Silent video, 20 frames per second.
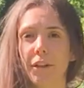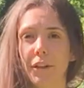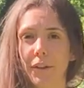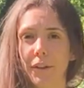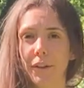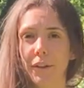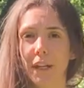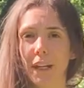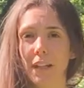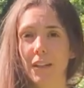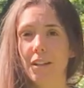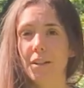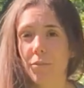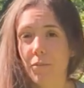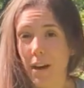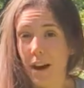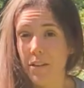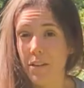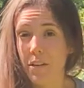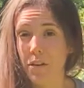who gets
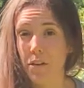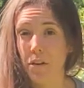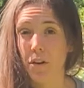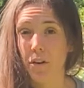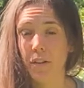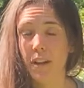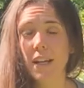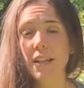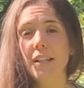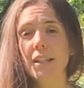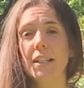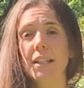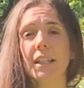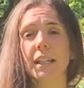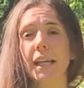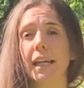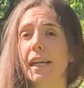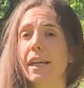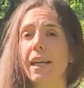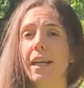rather nervous,
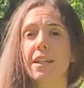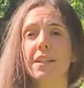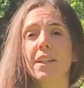and I